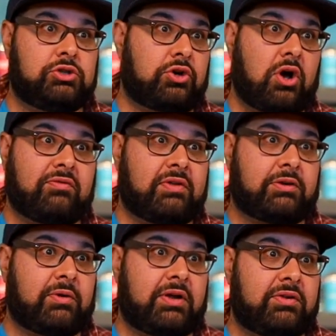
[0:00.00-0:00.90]
took off
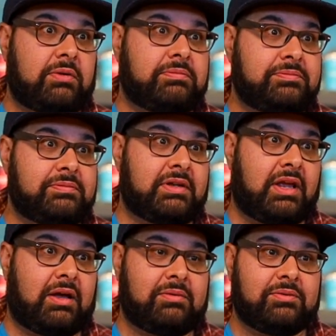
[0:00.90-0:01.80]
like crazy.
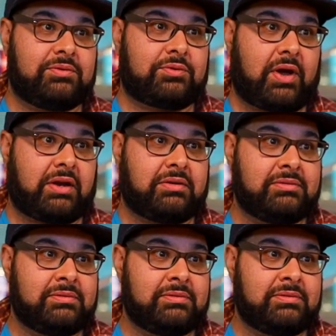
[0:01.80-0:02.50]
Yeah, it was great.